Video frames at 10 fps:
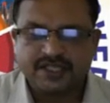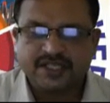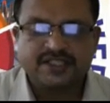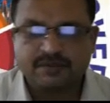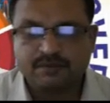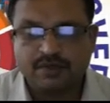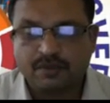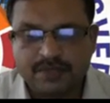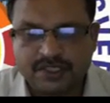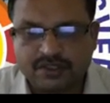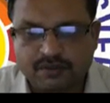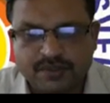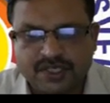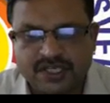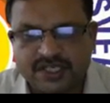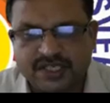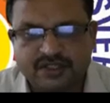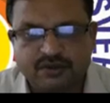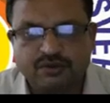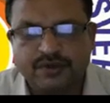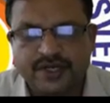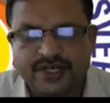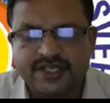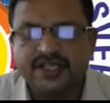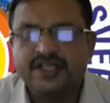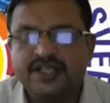that is number of teeth on pinion, is equal to 20,